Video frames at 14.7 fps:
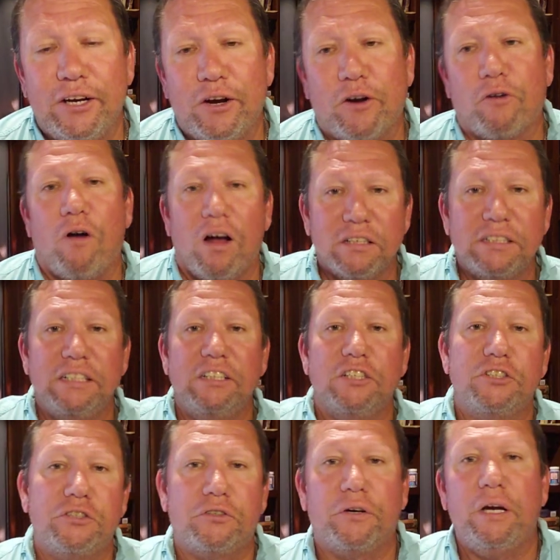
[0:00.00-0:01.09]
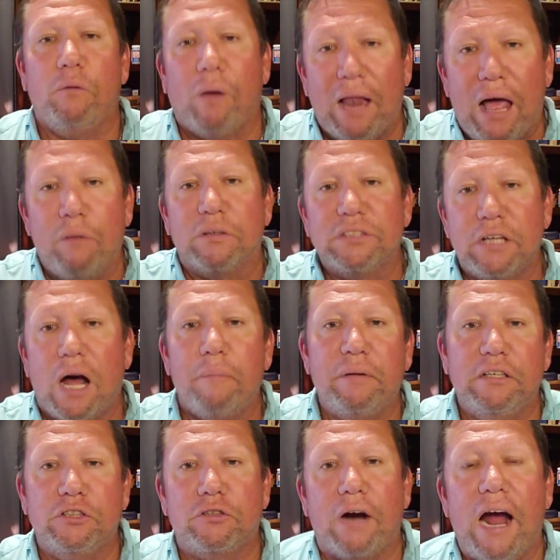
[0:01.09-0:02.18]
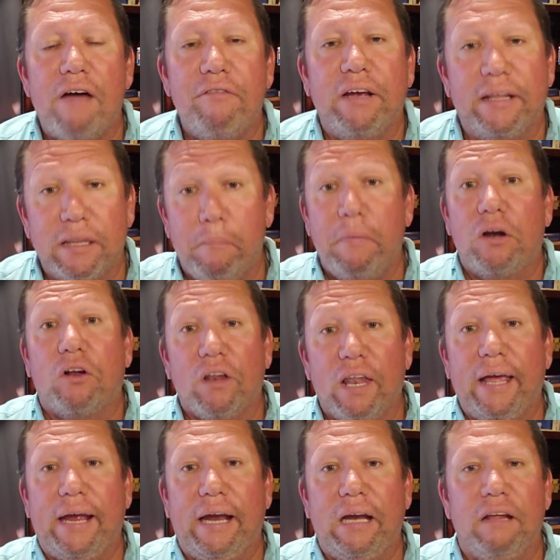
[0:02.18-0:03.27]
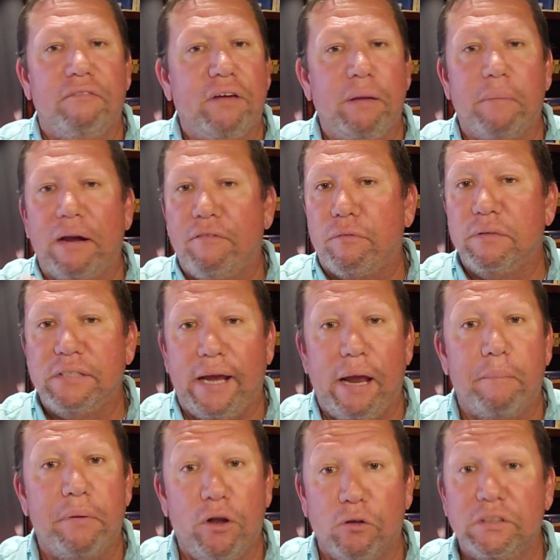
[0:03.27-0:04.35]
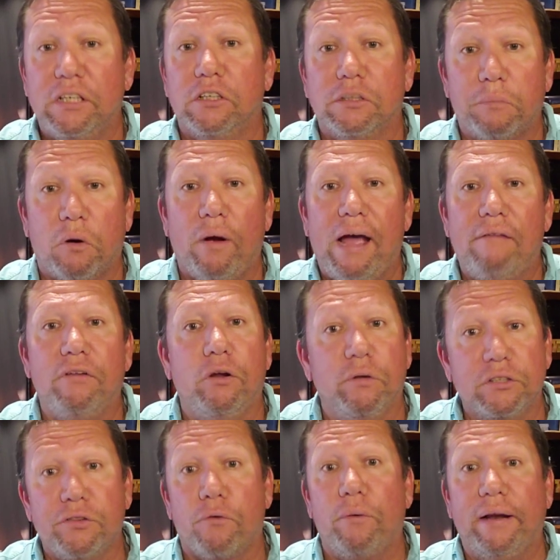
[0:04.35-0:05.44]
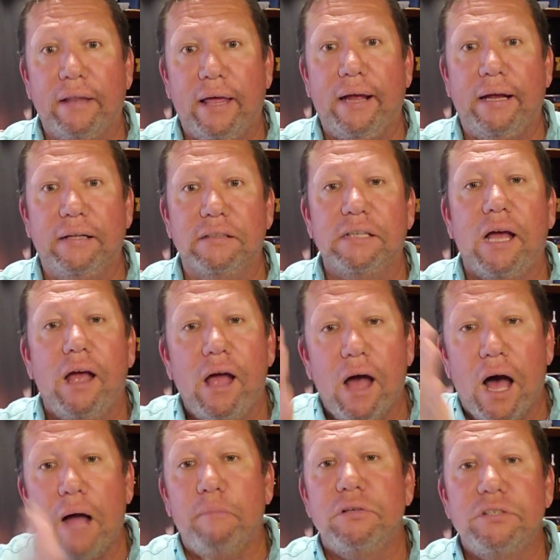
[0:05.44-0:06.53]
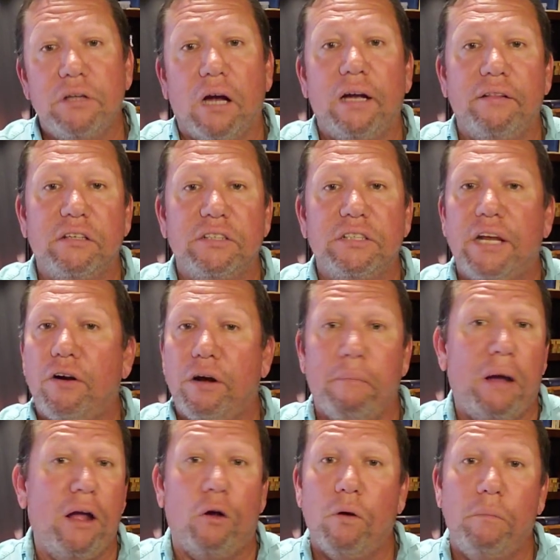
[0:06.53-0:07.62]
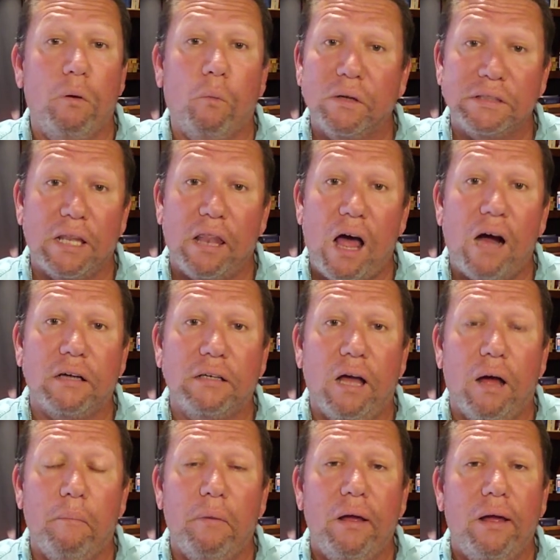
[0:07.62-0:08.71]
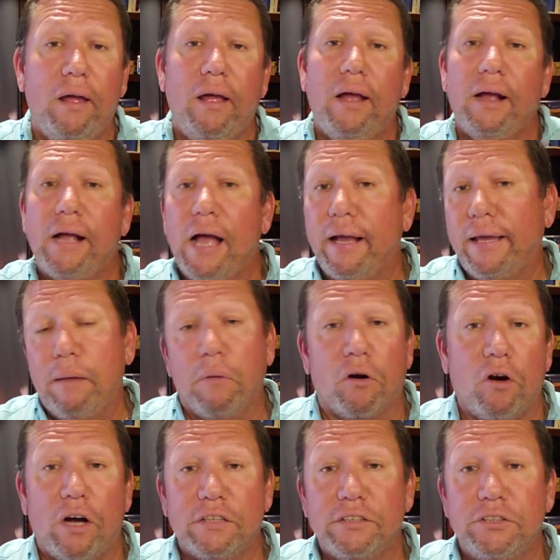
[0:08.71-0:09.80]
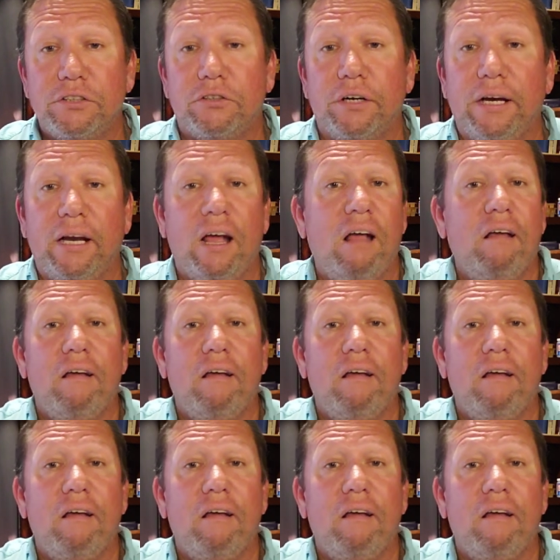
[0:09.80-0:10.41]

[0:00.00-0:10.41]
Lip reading: crossing the street while I was stopped in traffic in the middle lane. If anybody from Tampa knows Hillsborough Avenue, it's 3 lanes. I'm stuck in the center and my equipment wasn't locked up. Guy came across the street,